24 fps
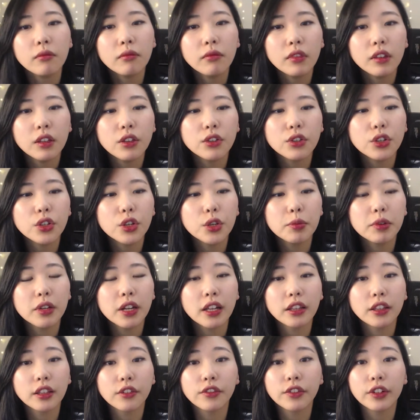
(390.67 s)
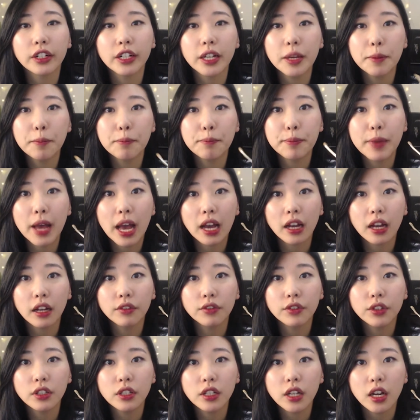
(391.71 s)
So you put it at the very back of
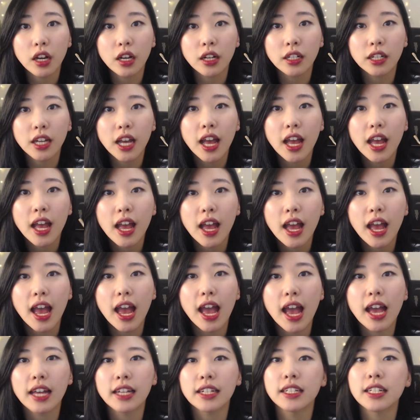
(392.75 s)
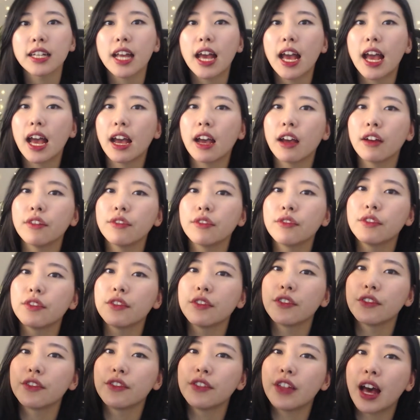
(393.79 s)
the tongue and have
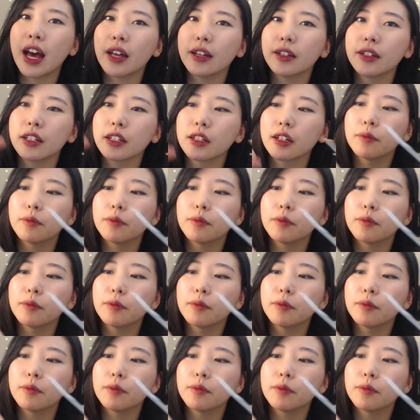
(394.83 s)
that